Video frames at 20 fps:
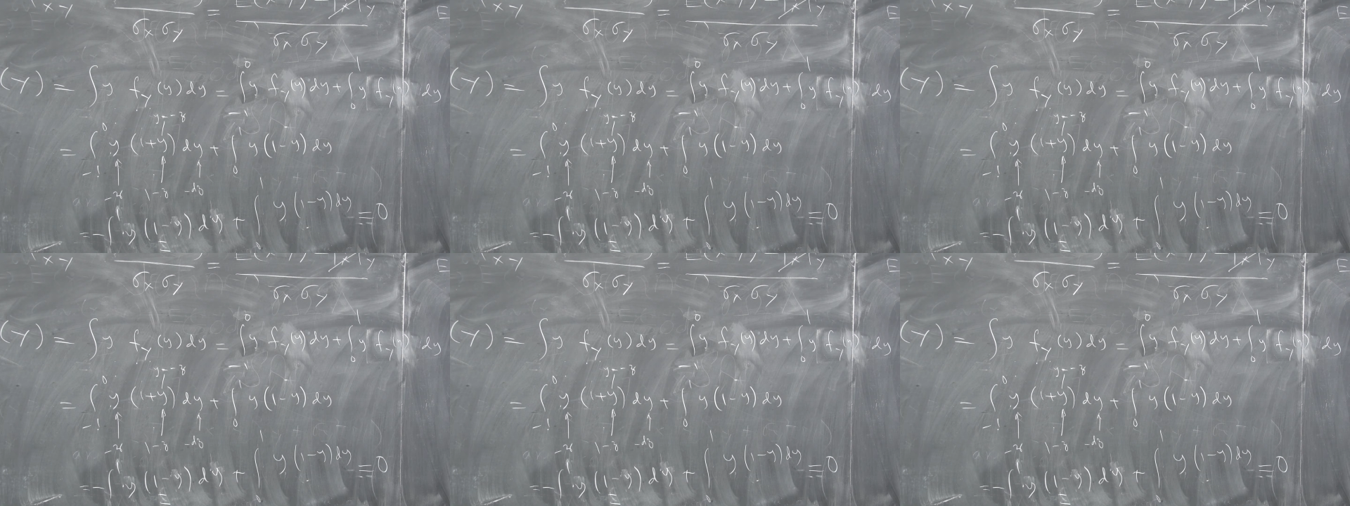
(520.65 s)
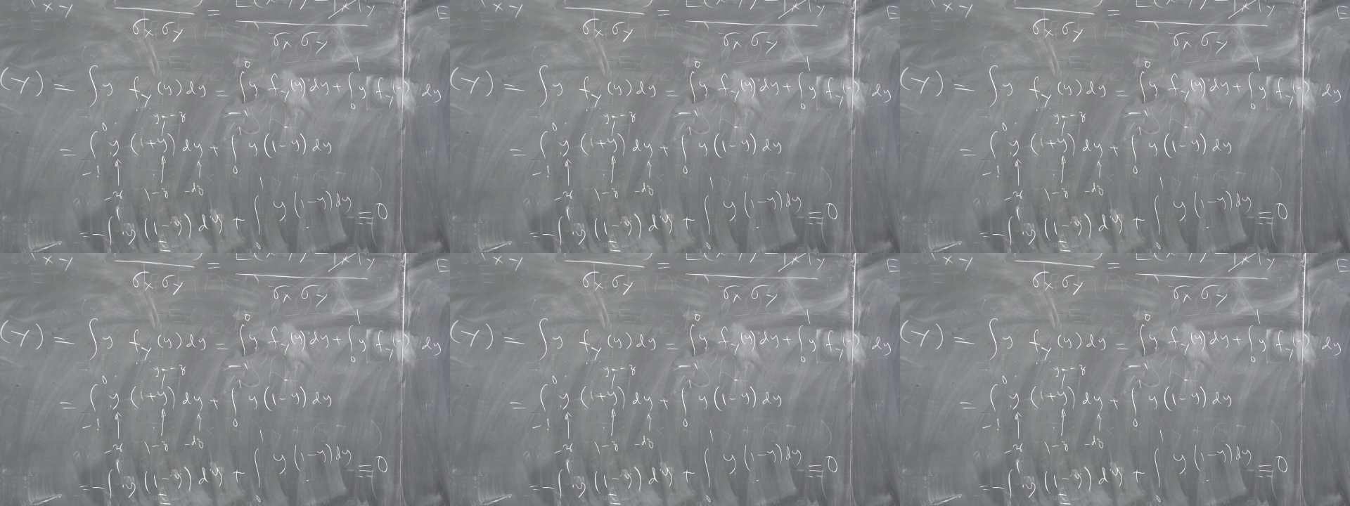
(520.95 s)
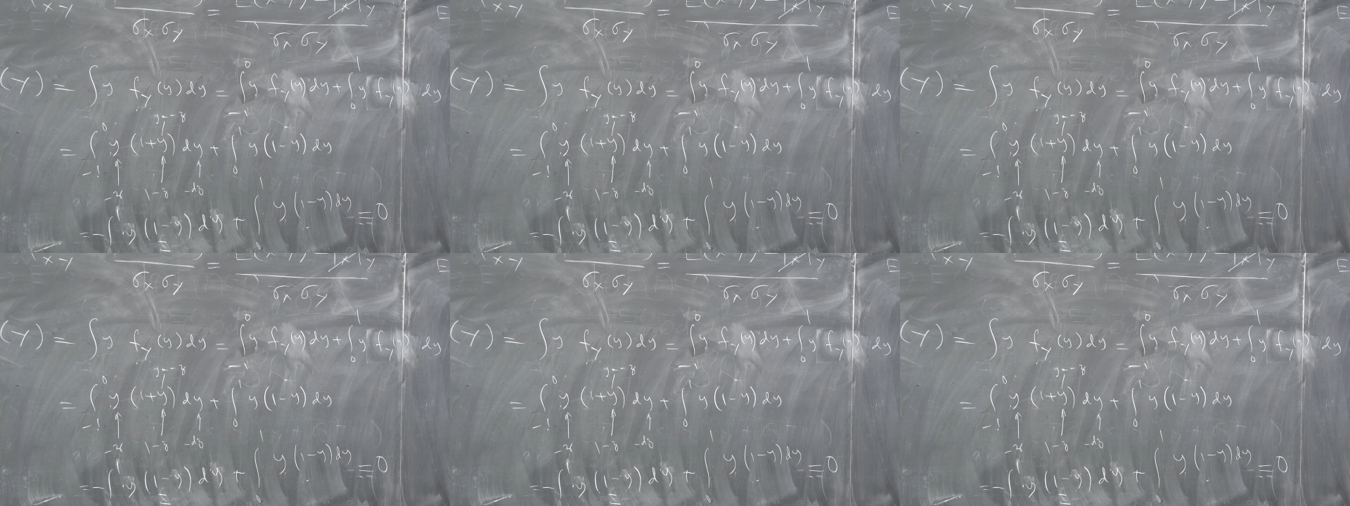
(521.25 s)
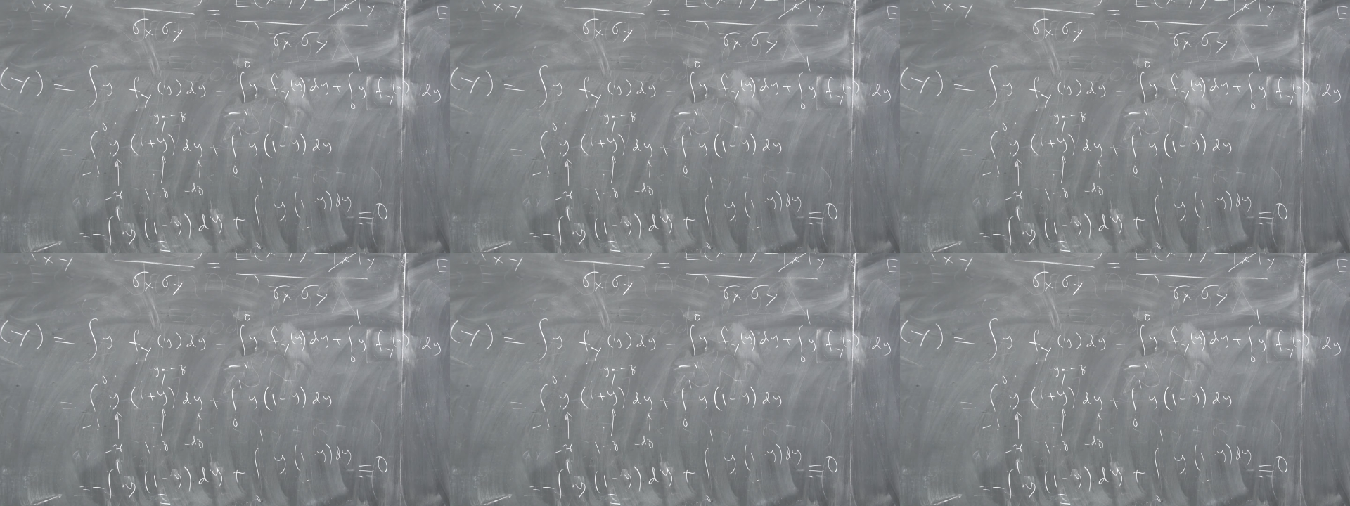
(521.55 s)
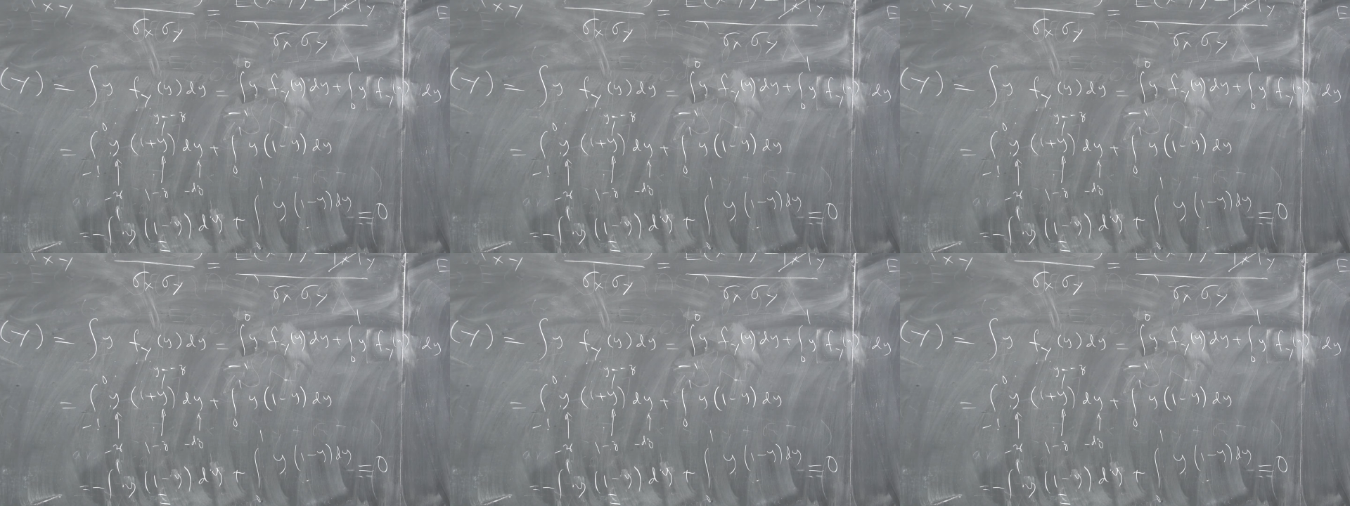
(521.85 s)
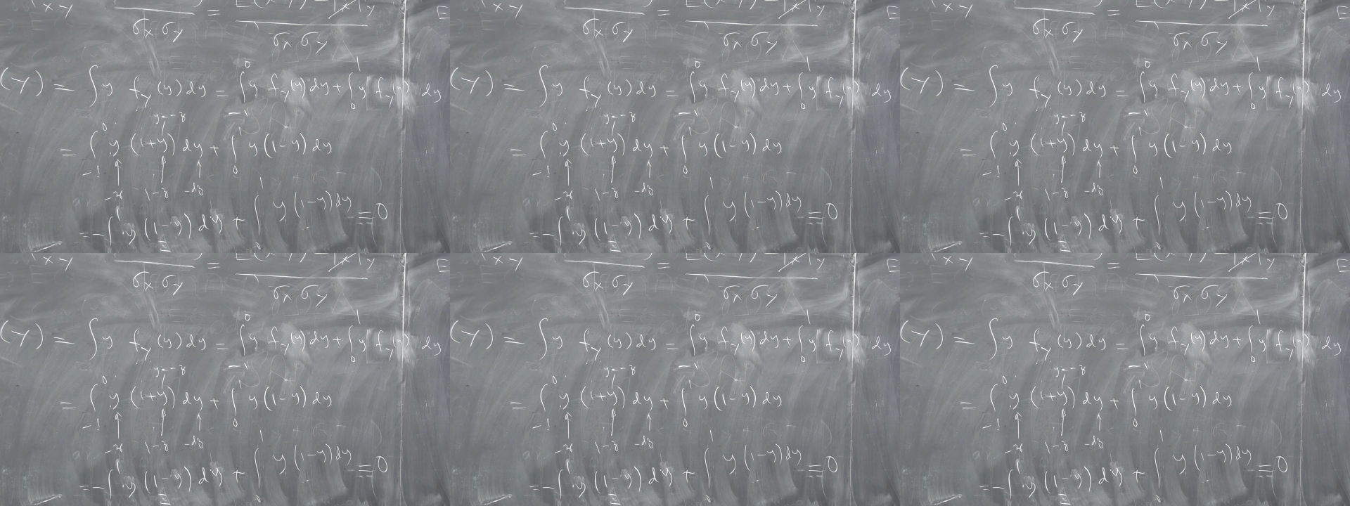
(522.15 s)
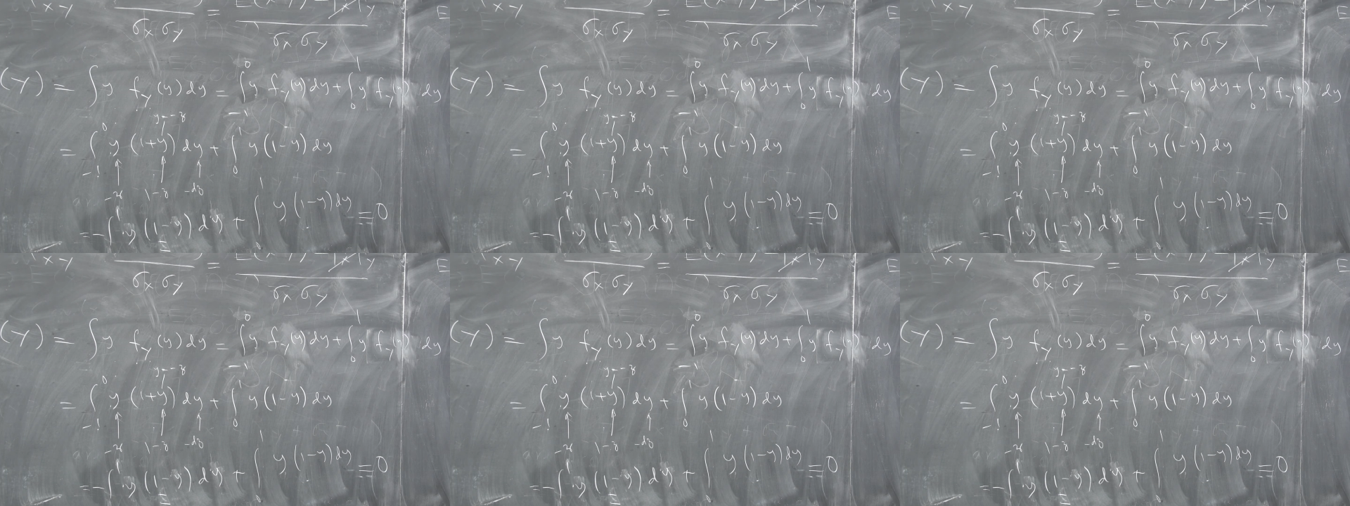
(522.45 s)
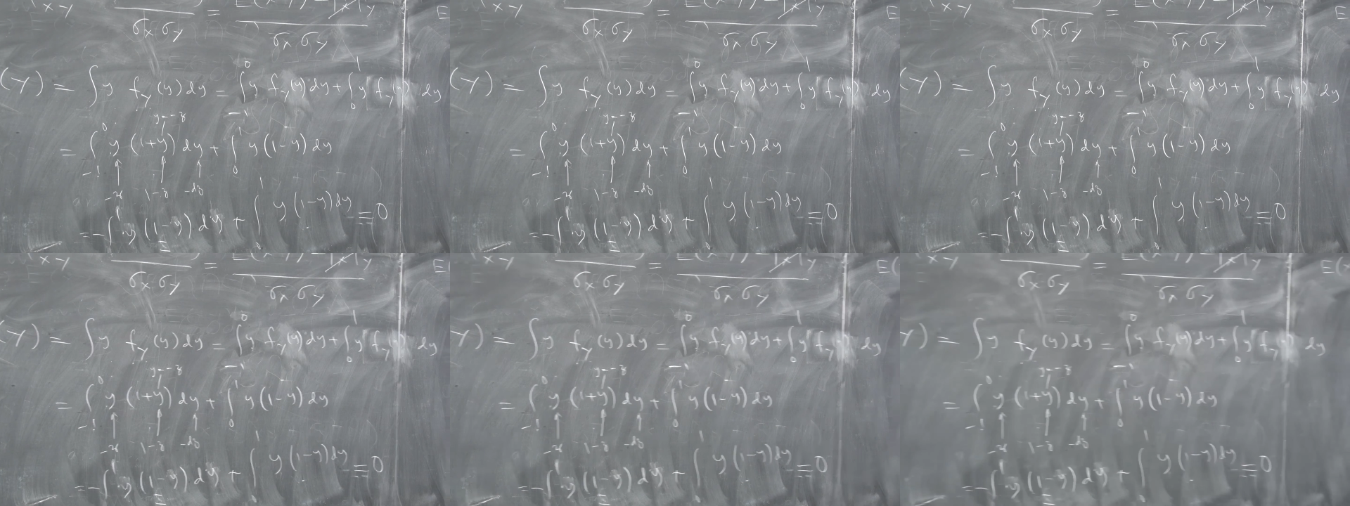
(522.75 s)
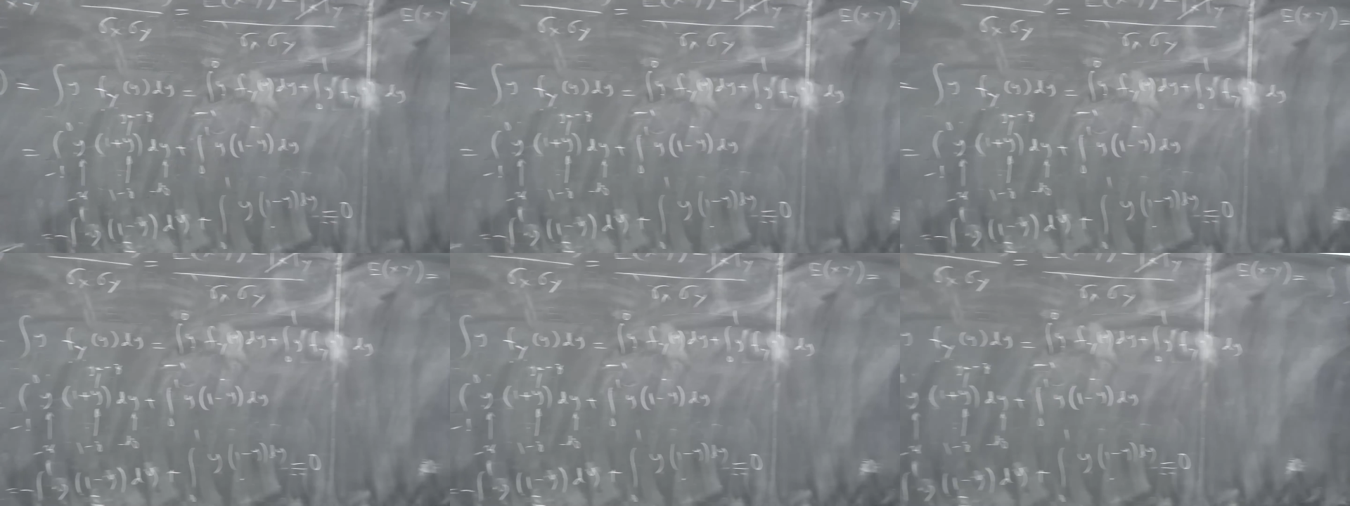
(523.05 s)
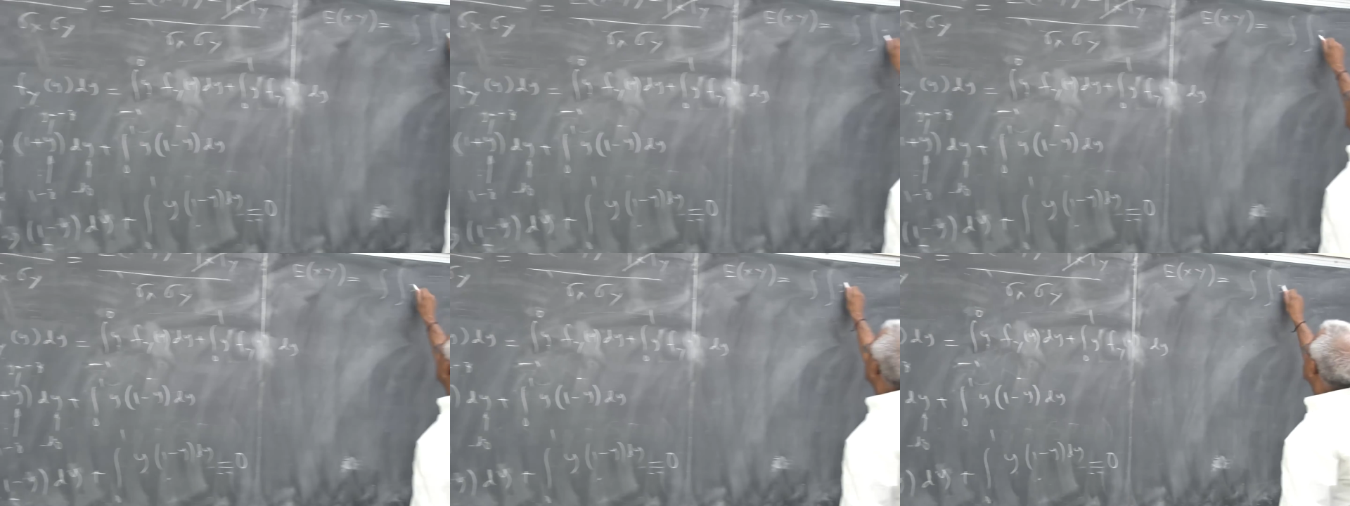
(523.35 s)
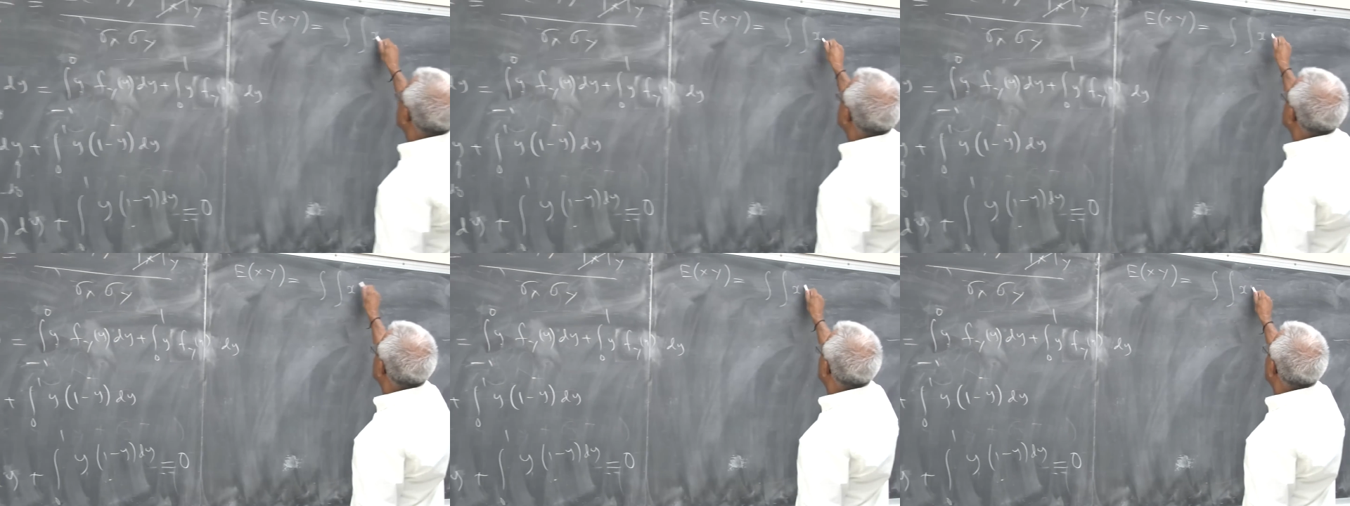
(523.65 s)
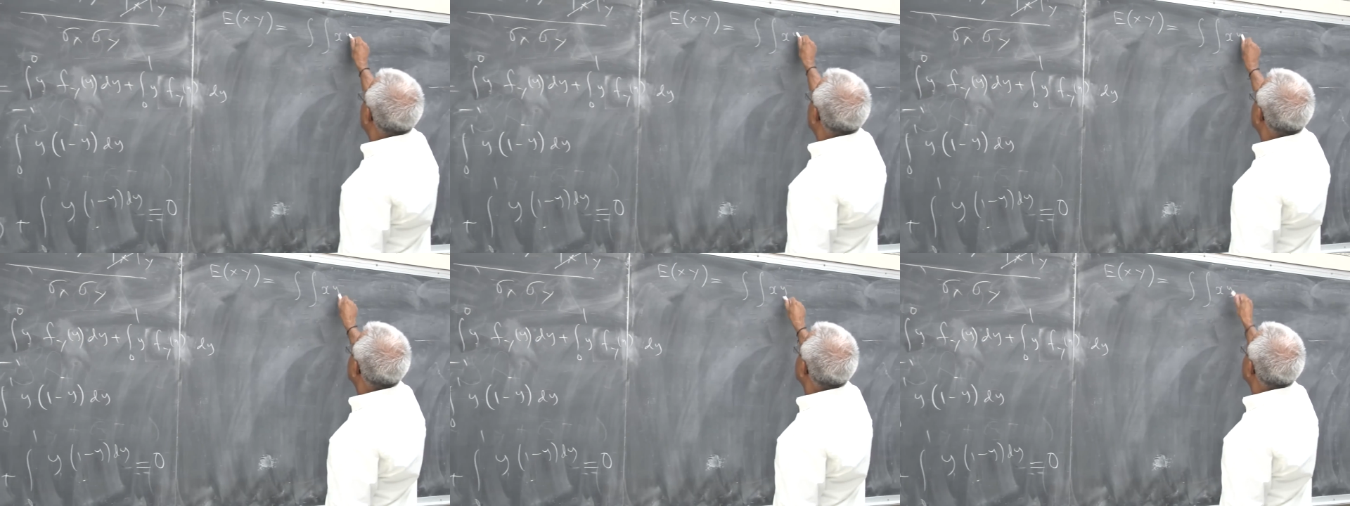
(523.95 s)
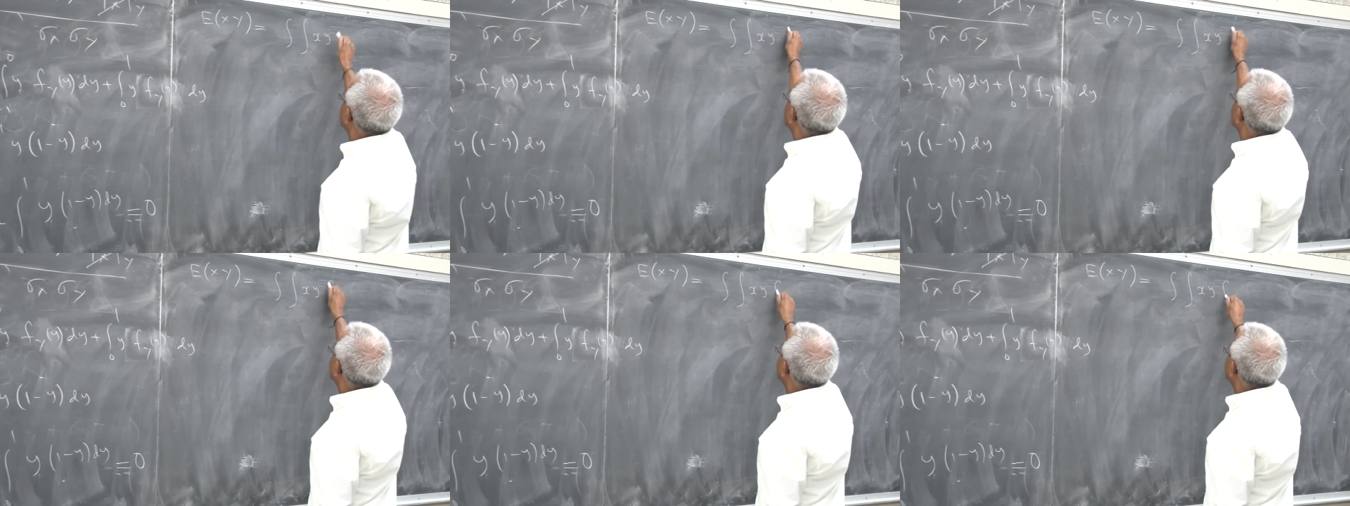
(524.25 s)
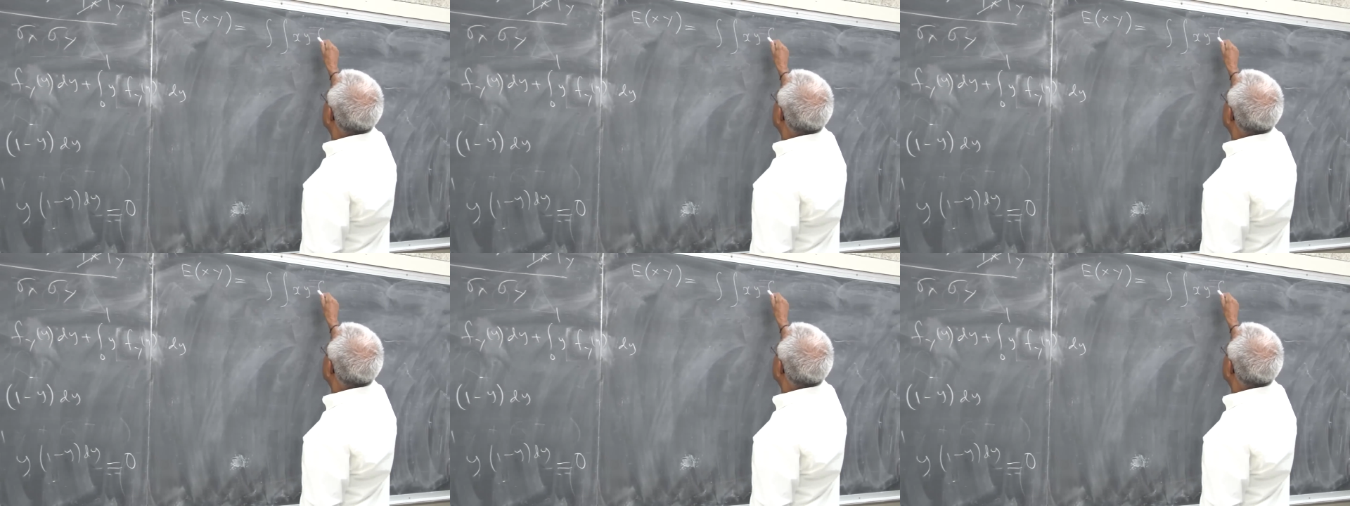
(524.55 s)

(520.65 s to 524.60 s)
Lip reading: (no speaker visible)